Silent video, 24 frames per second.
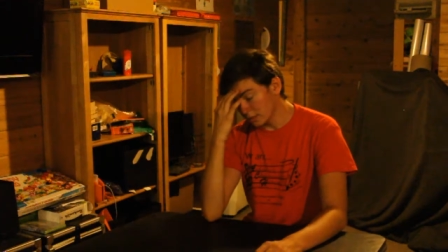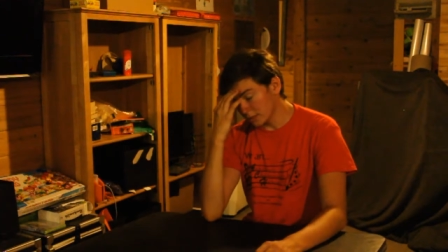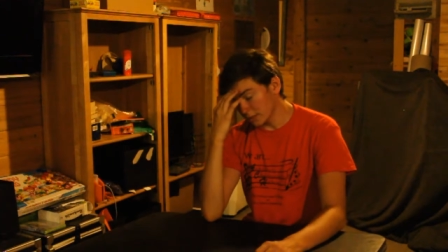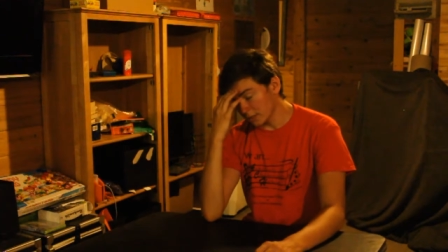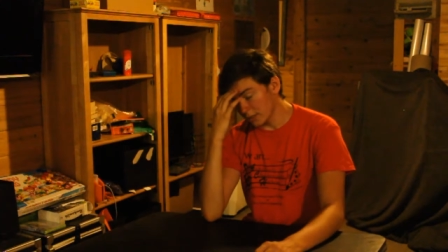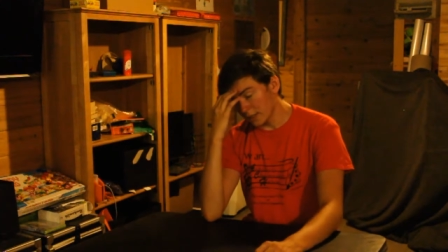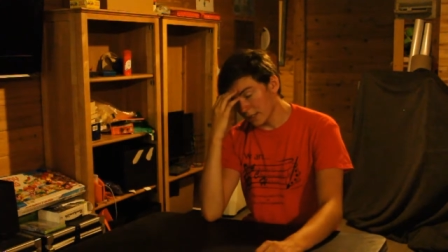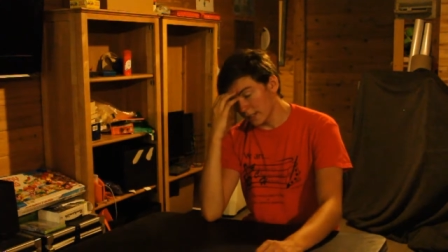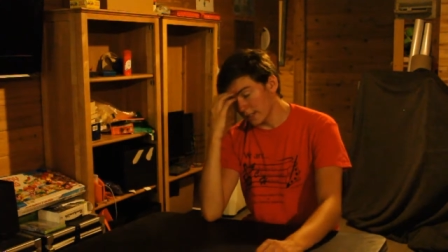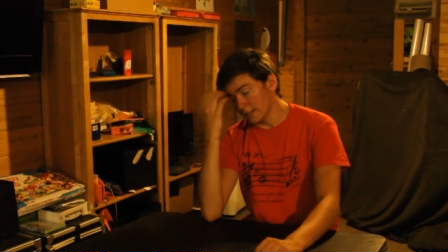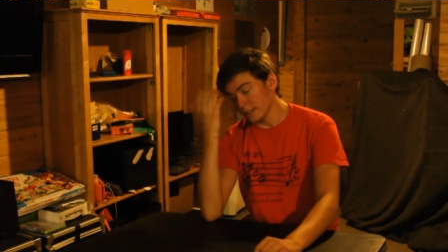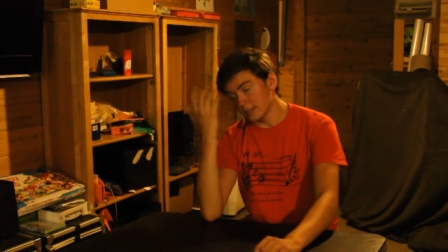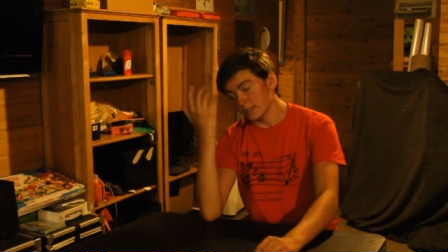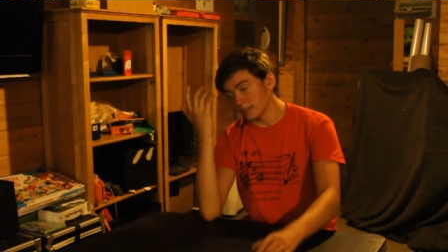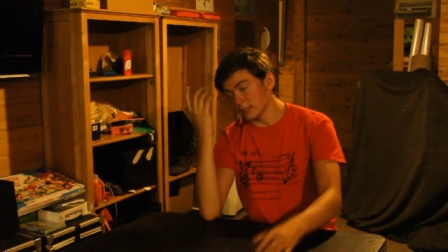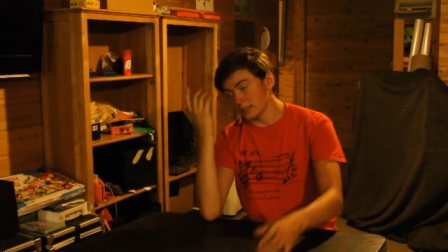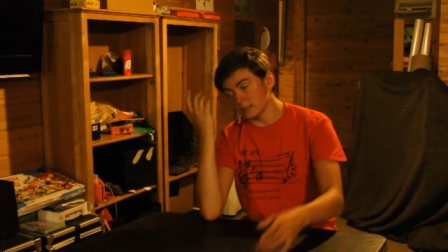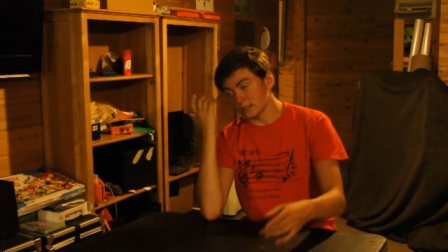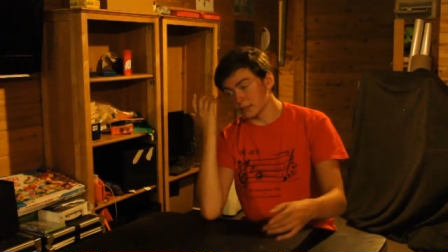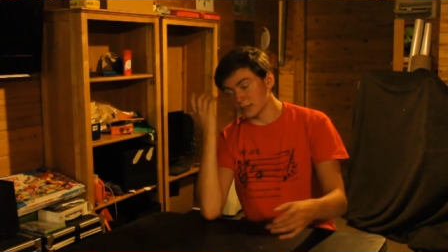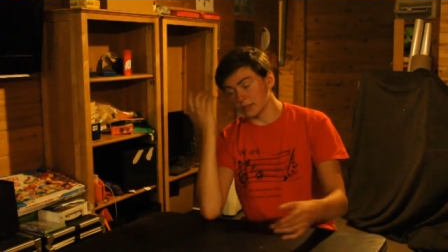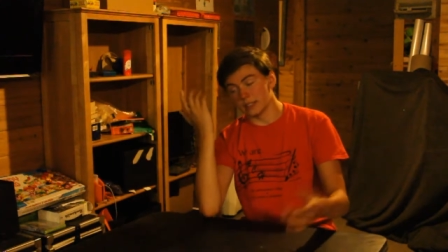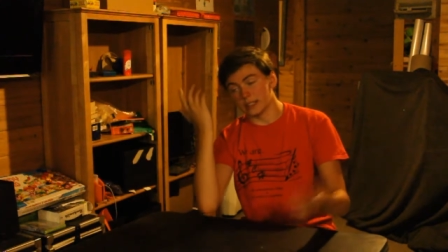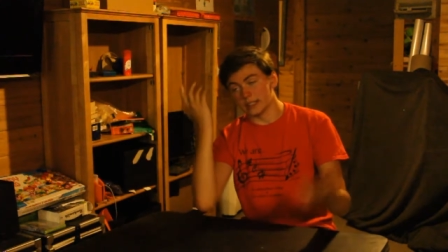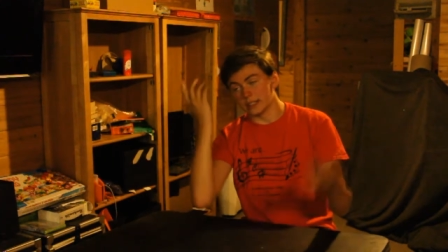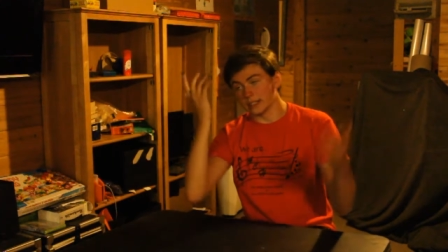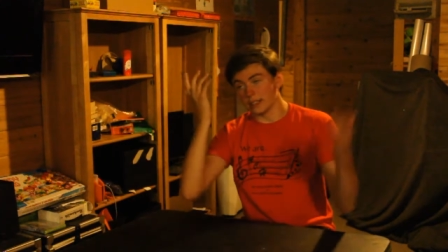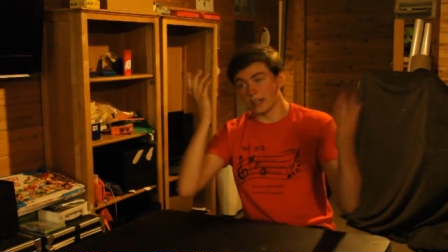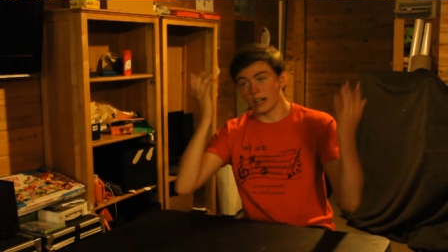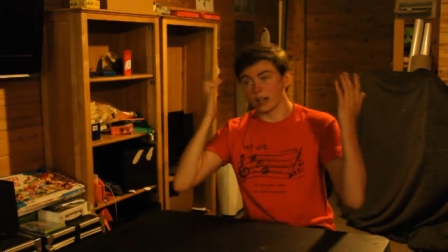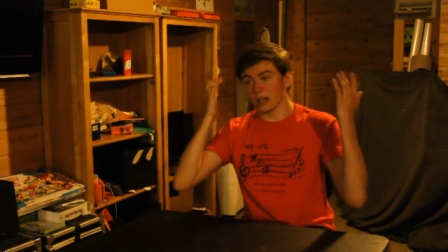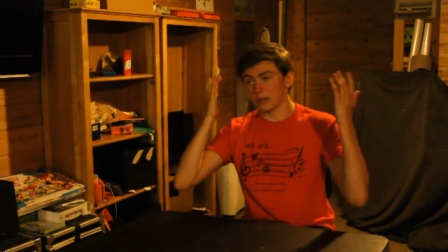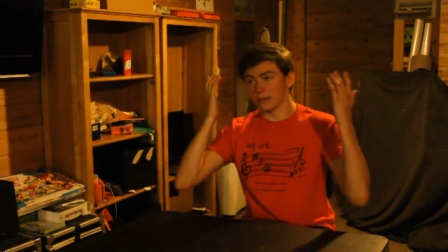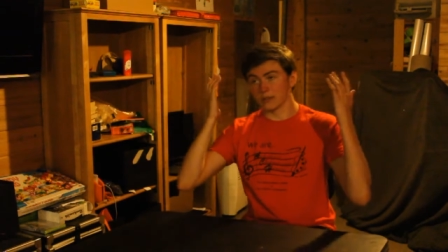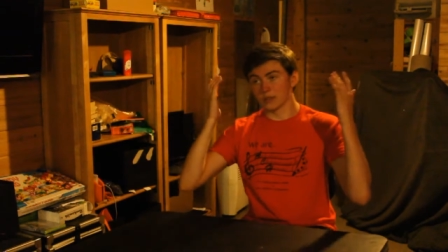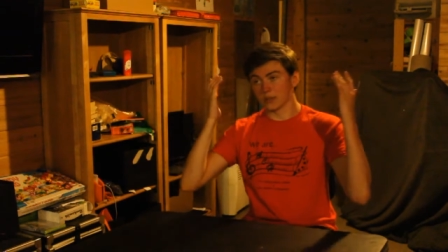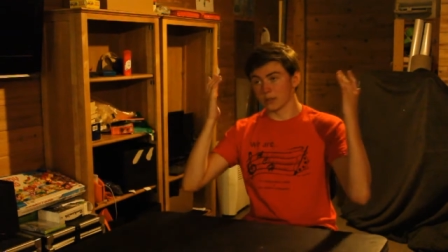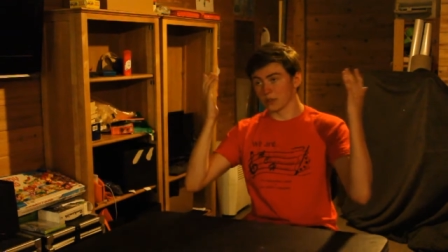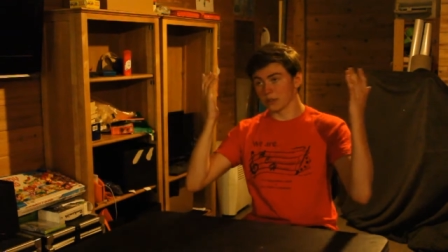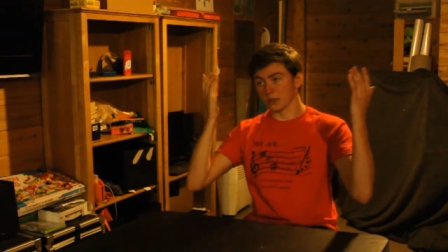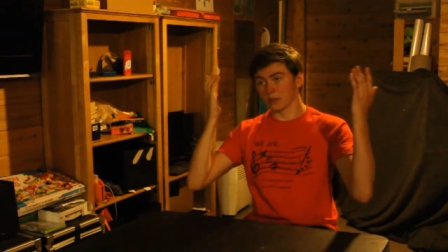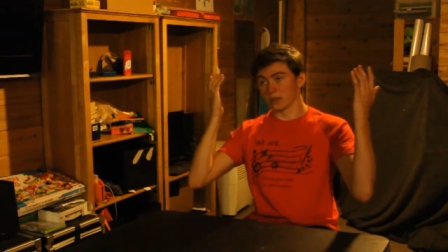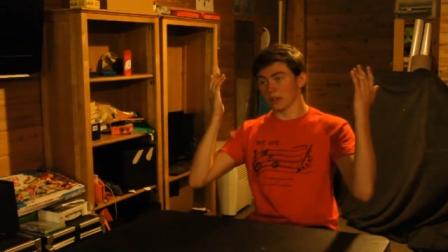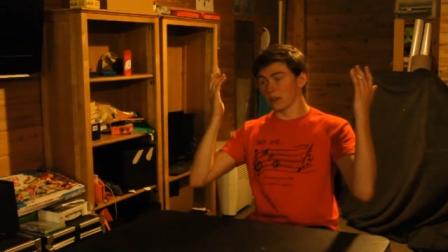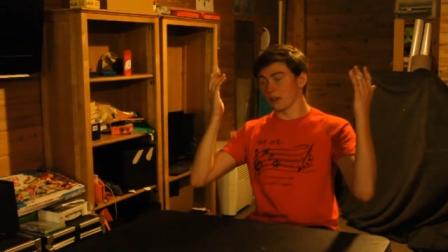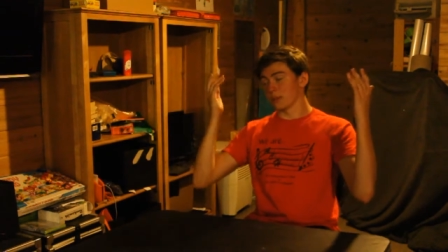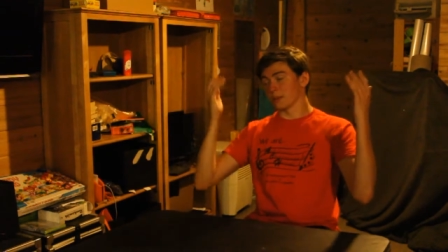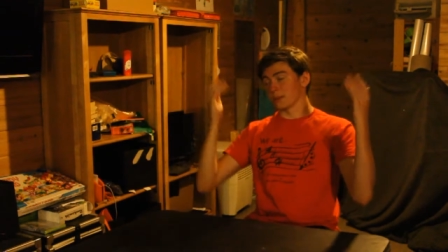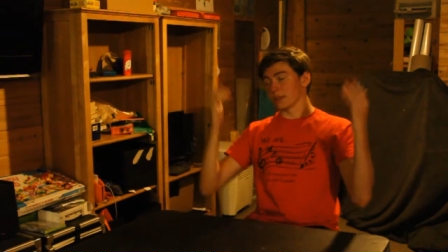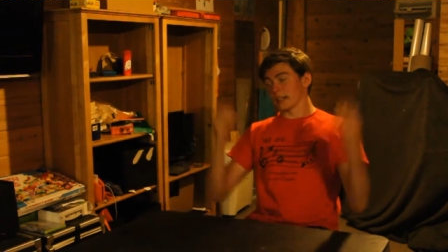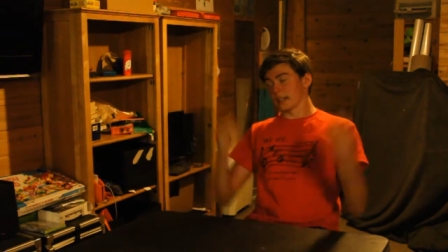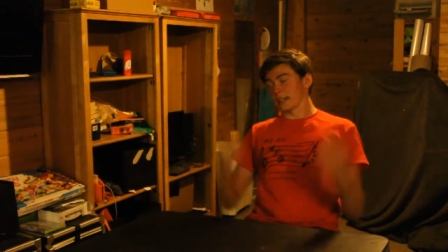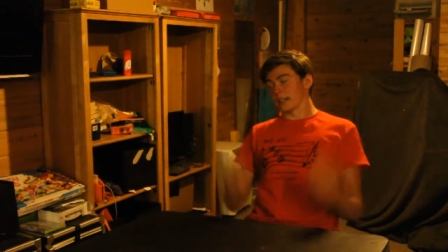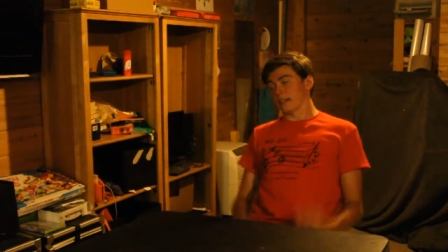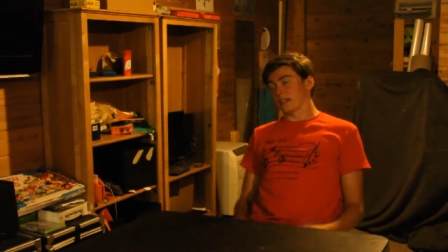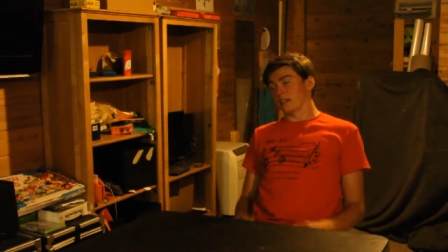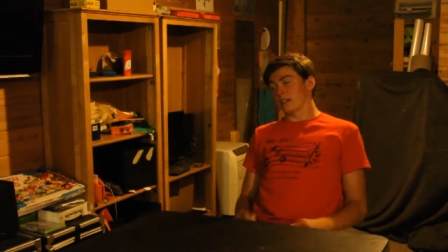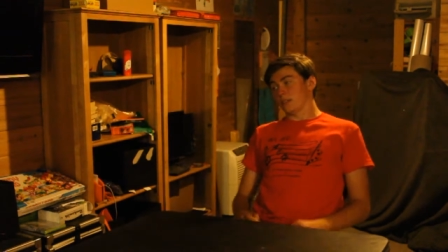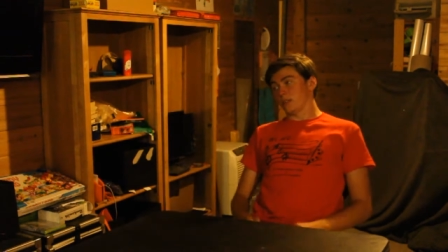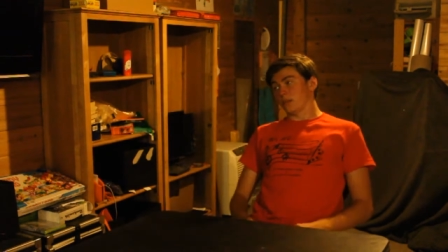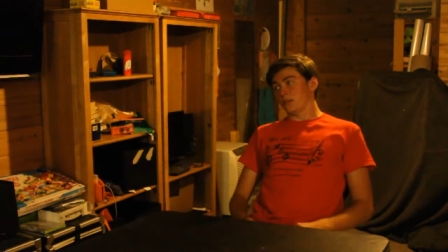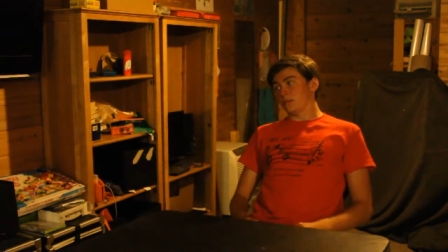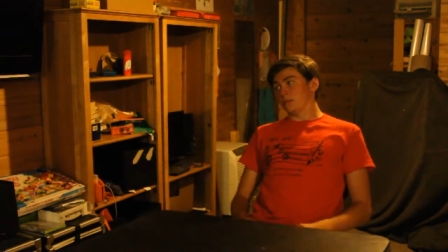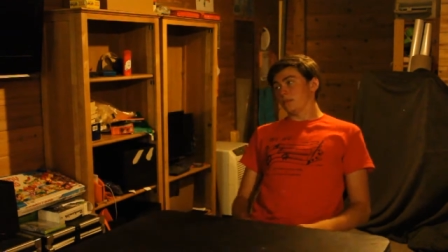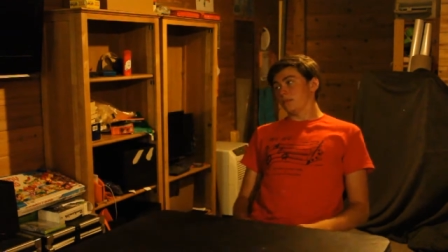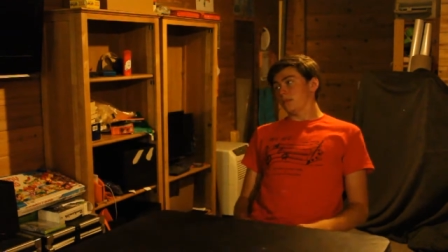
Great. Now I have to do it all when I get home.